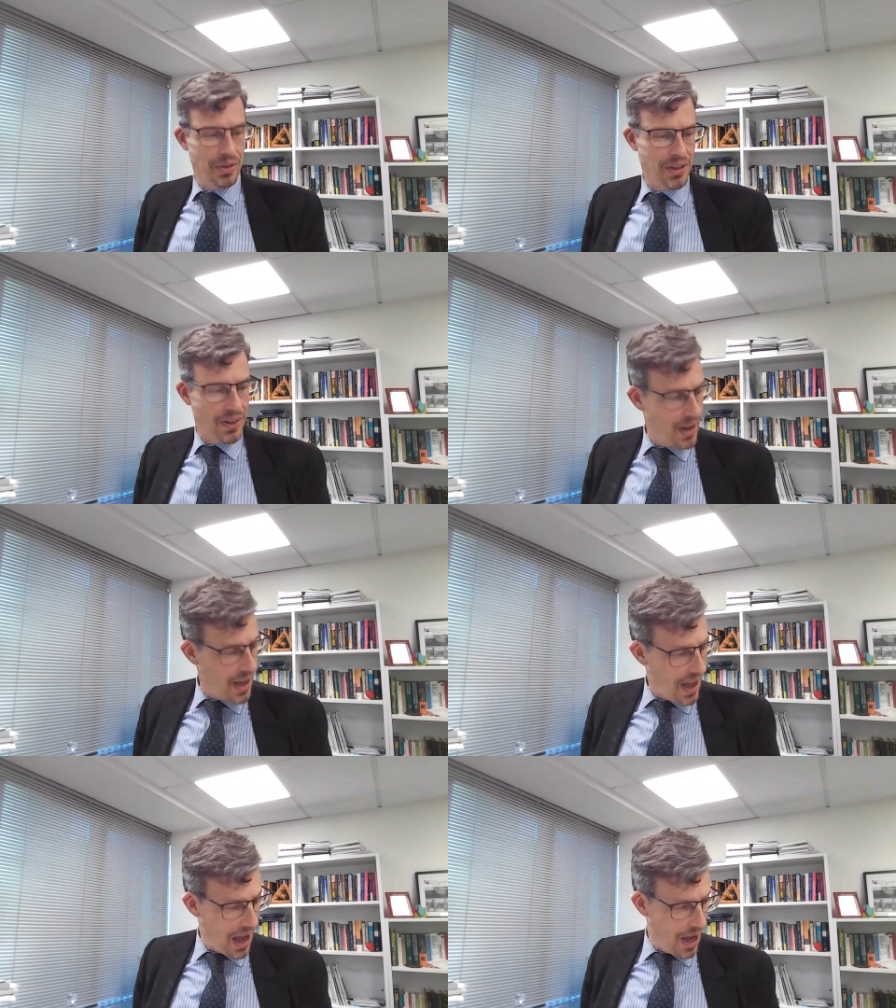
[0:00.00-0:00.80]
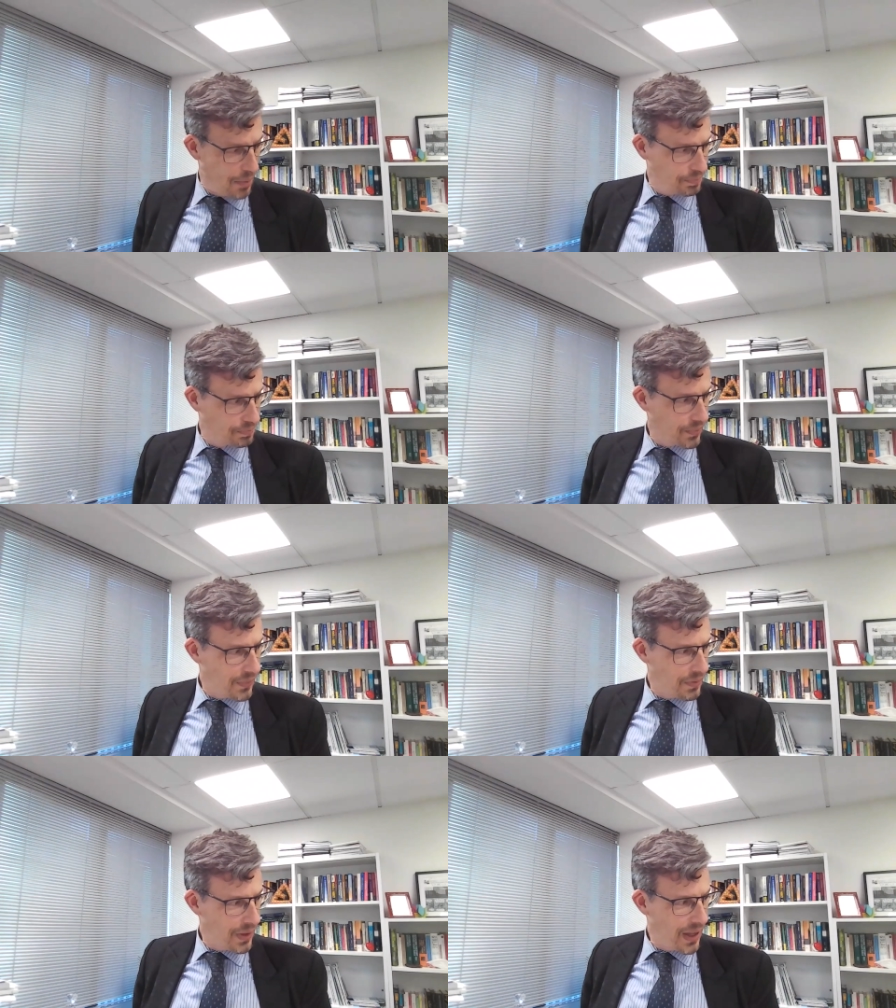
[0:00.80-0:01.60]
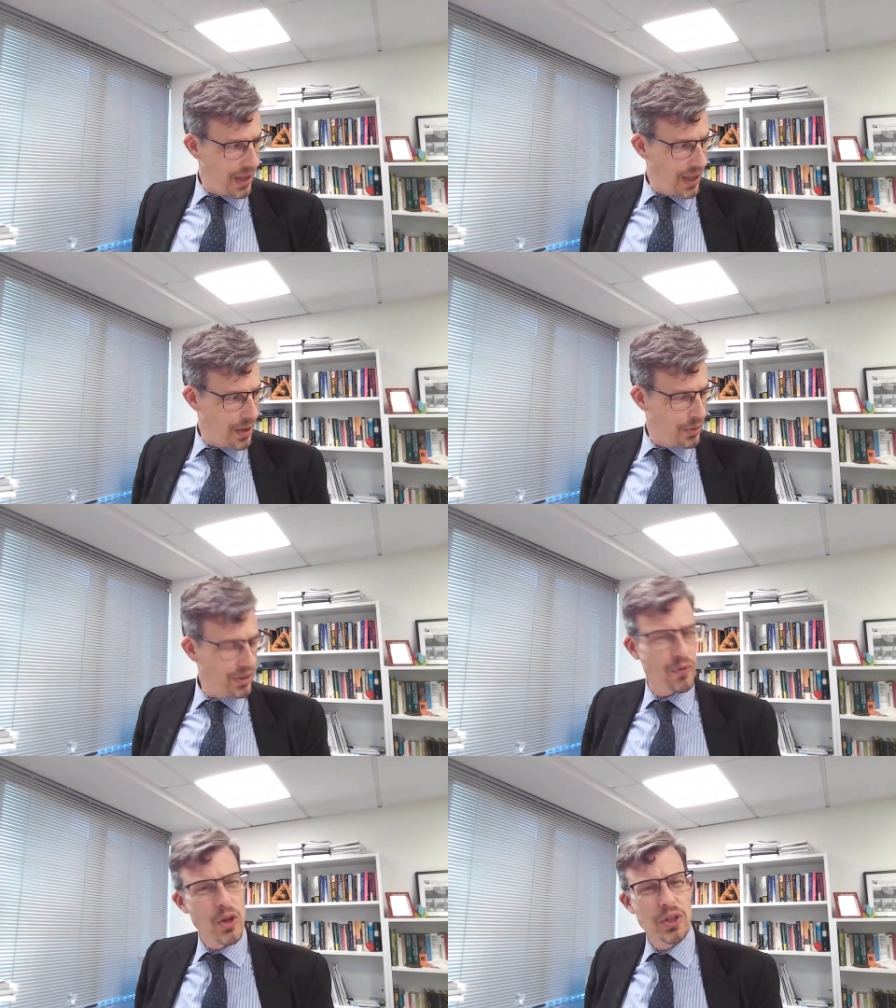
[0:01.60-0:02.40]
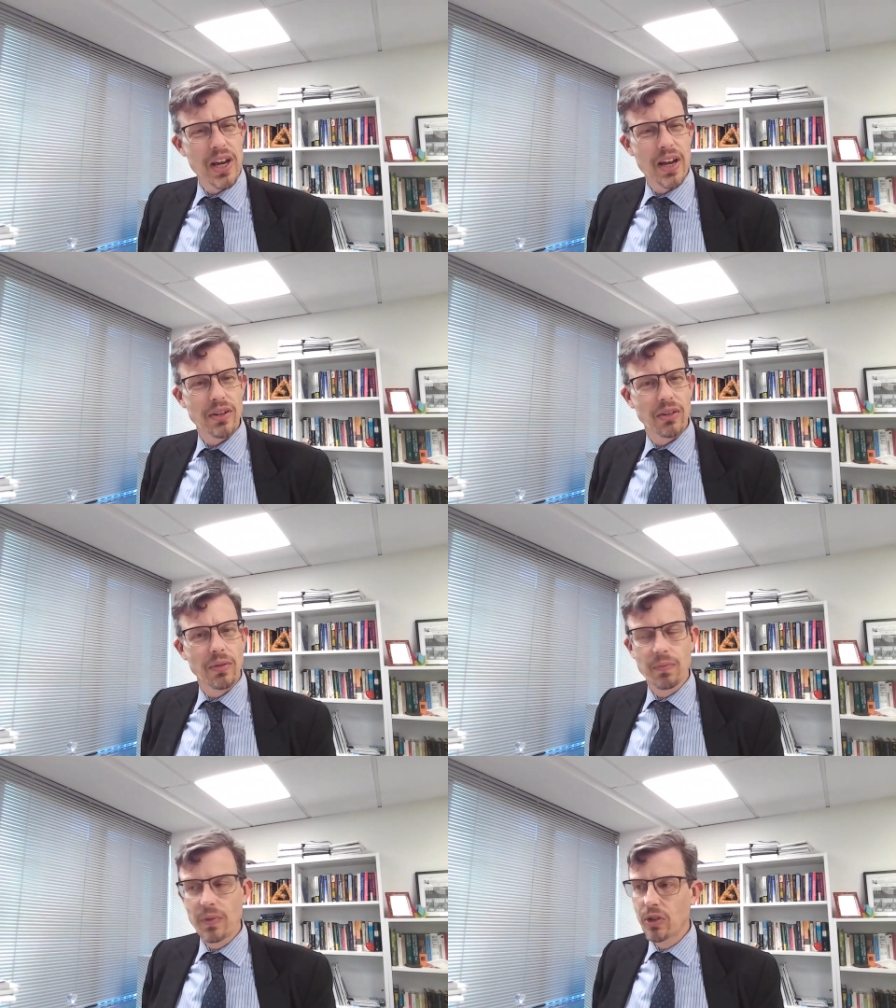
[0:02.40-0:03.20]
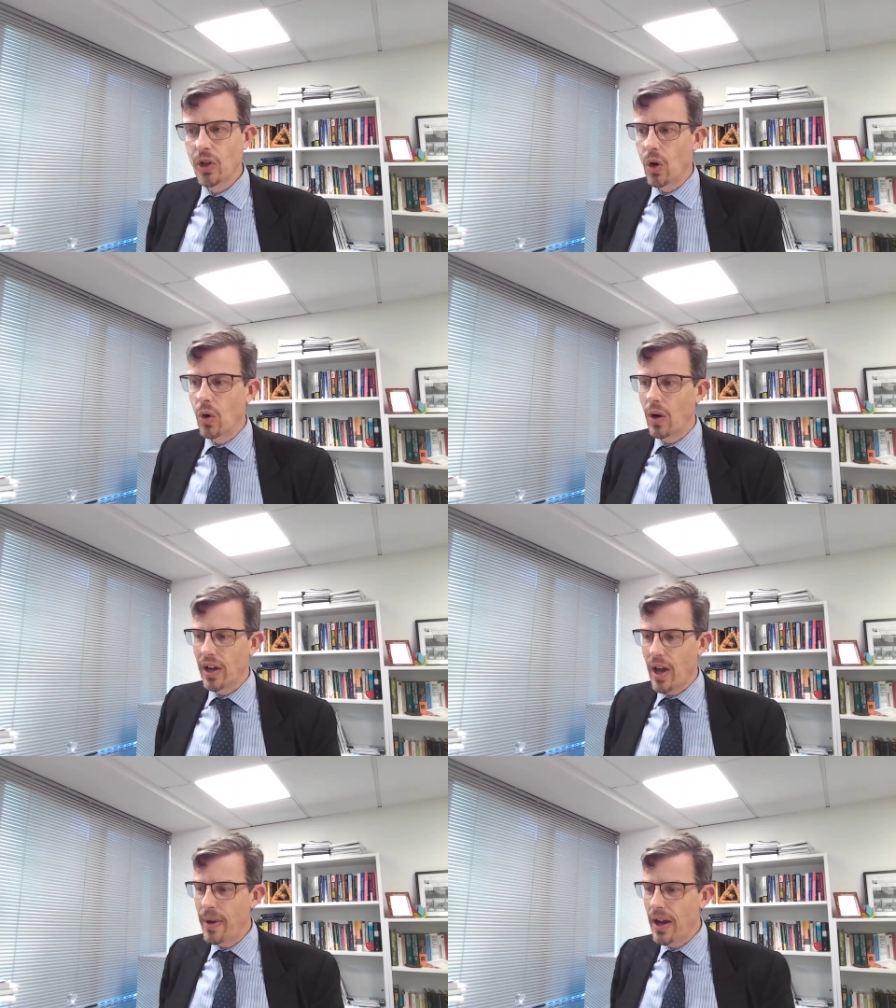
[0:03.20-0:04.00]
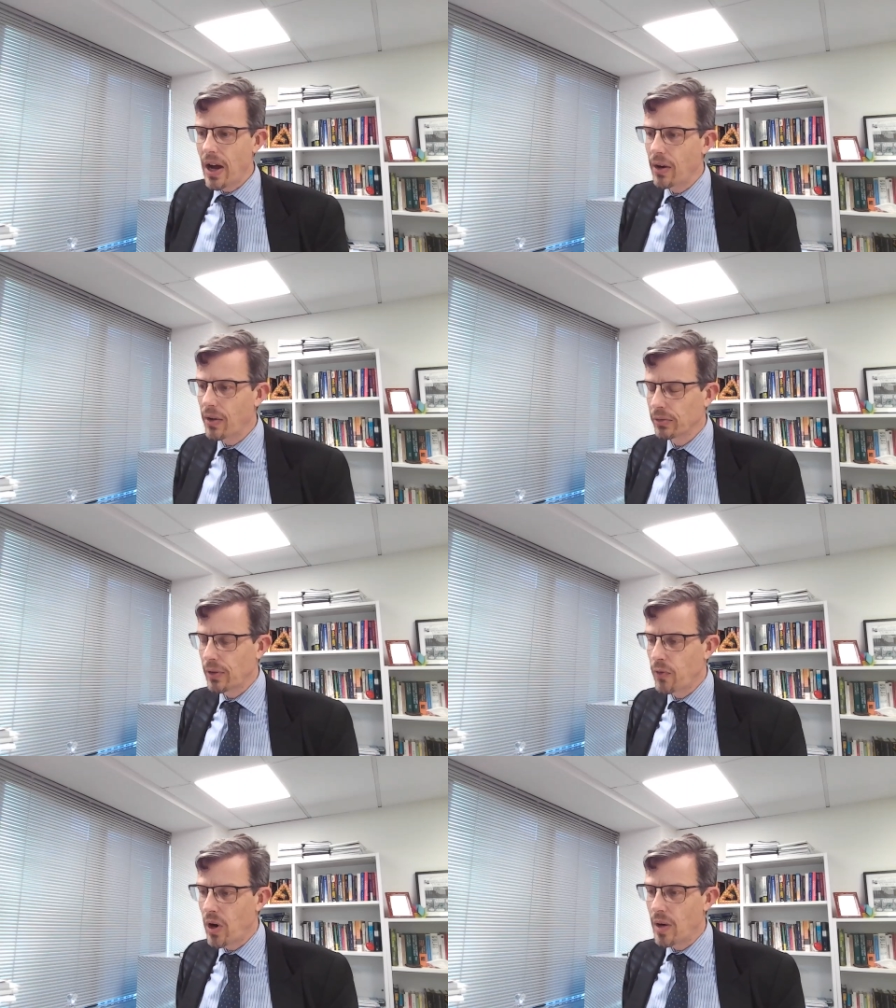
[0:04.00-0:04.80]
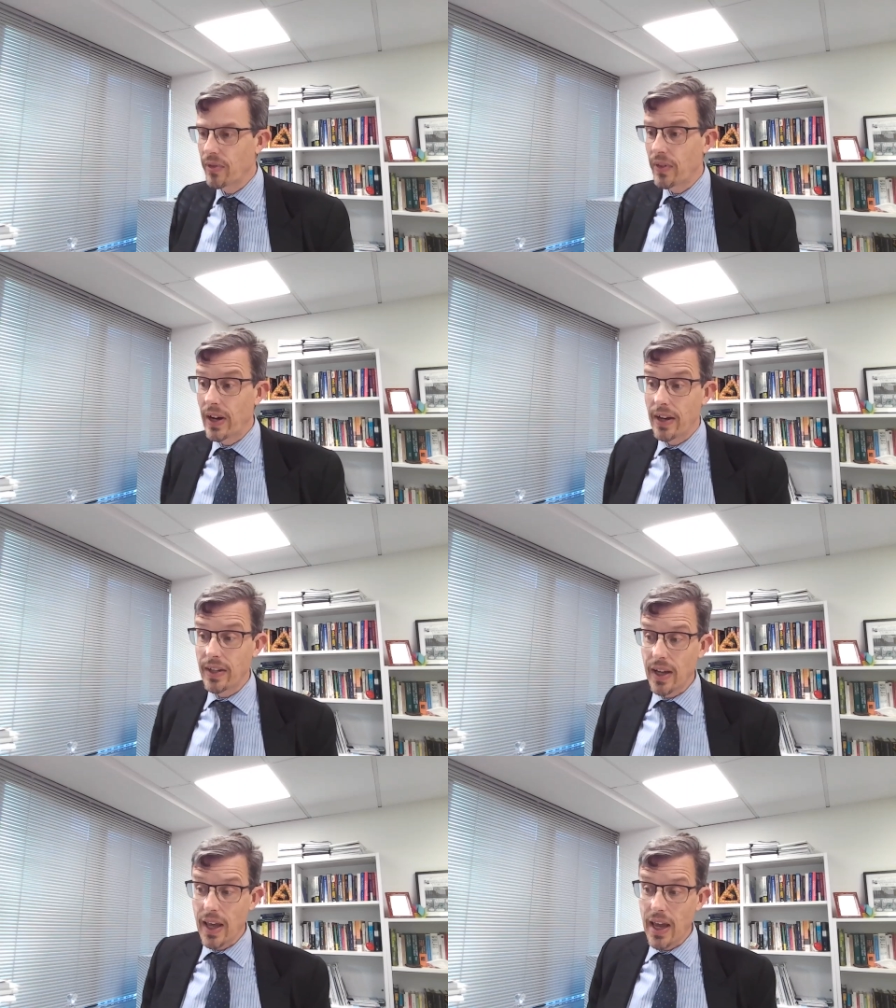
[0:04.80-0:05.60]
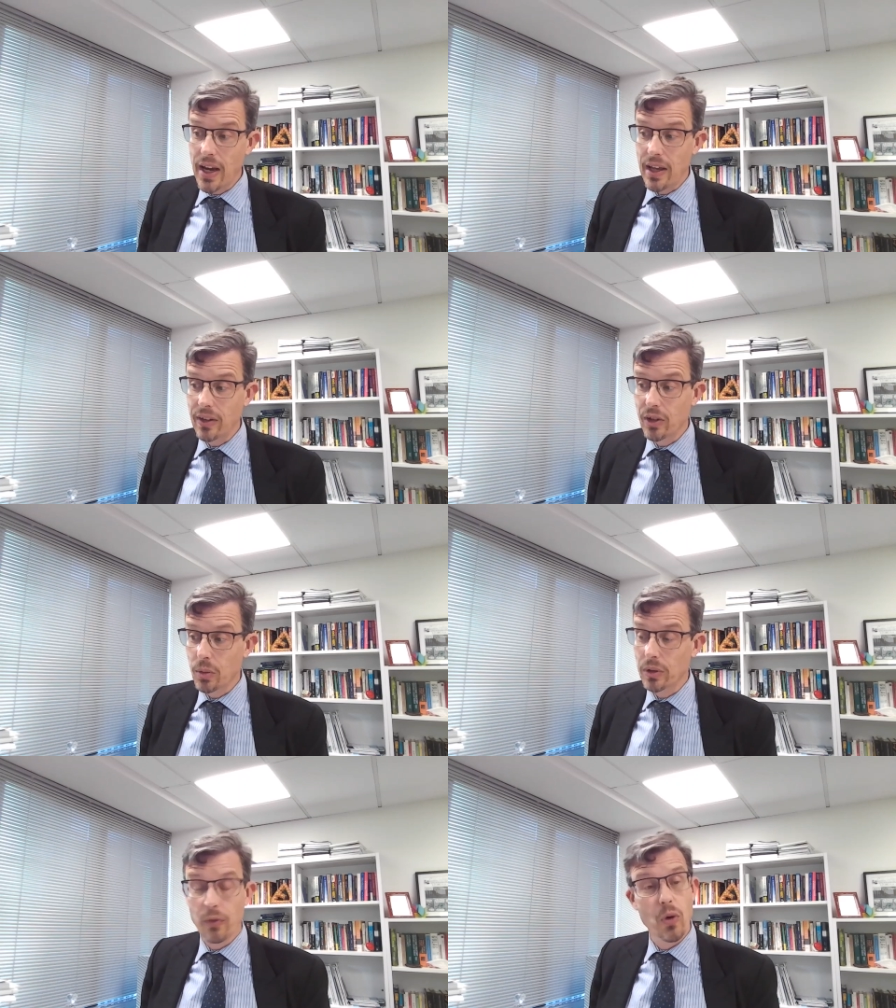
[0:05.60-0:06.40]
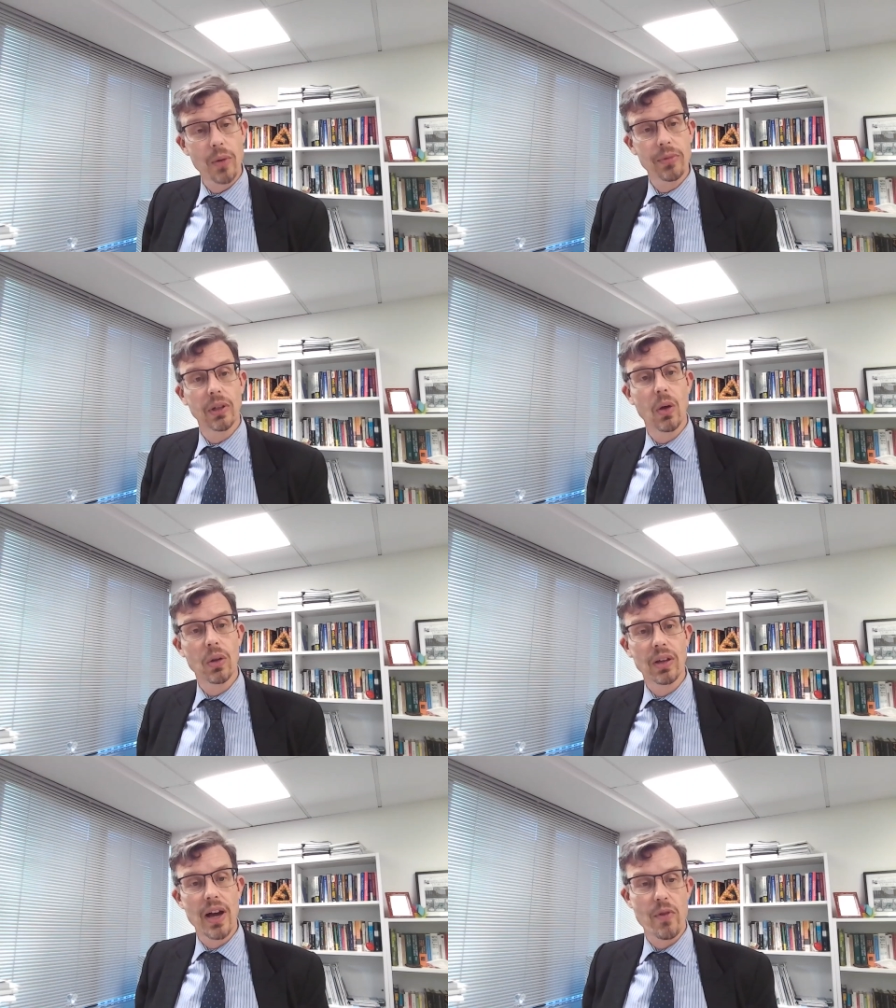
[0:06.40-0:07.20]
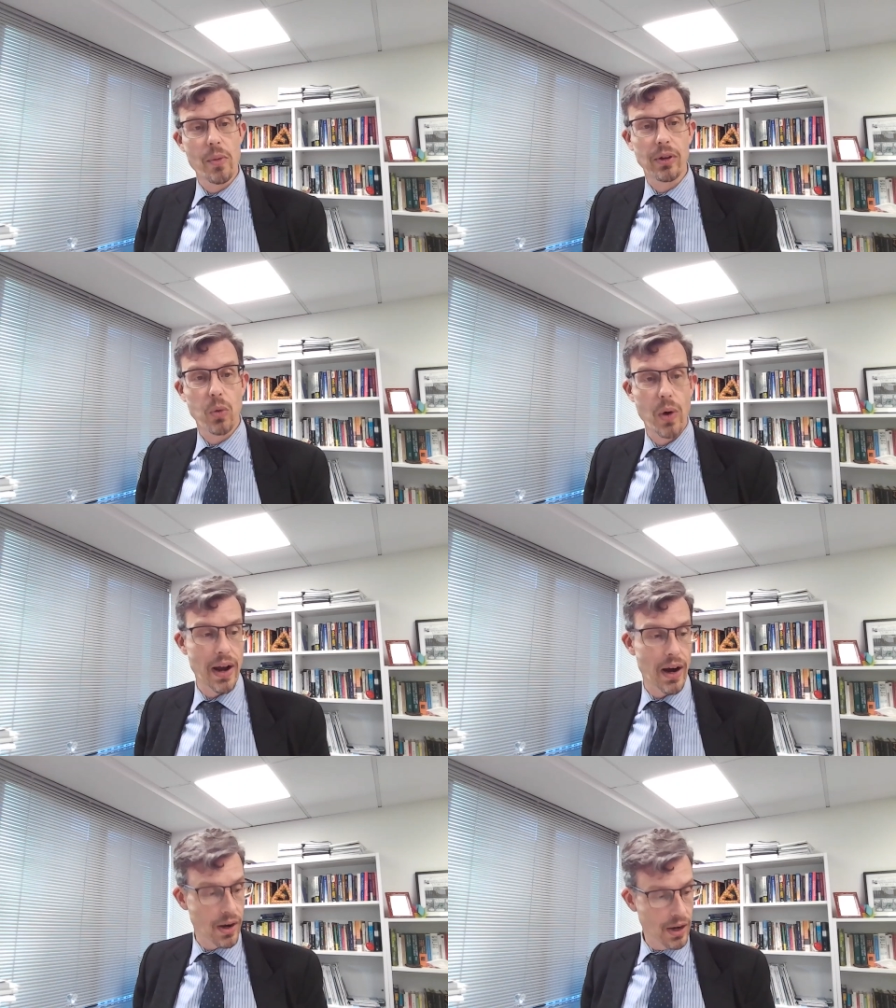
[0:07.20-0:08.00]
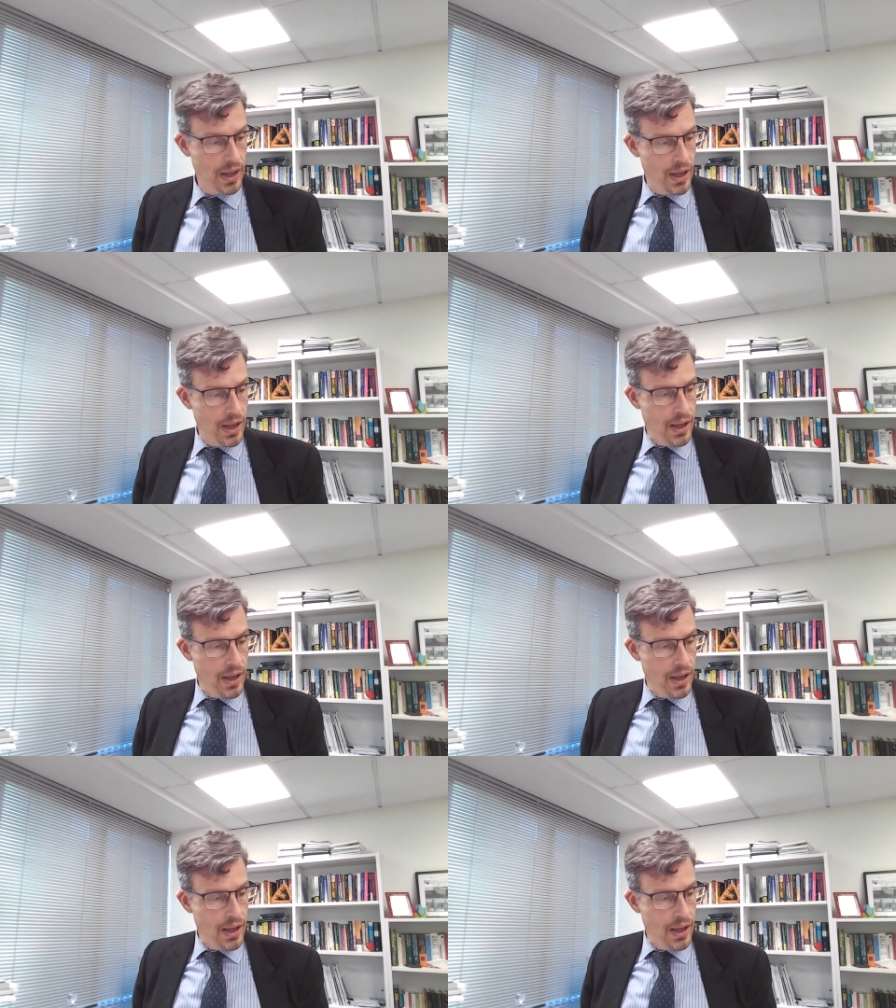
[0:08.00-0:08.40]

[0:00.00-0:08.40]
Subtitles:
Oh, sure. It was a few changes. So coming out of the reforms of the 1980s, there were reforms to local government where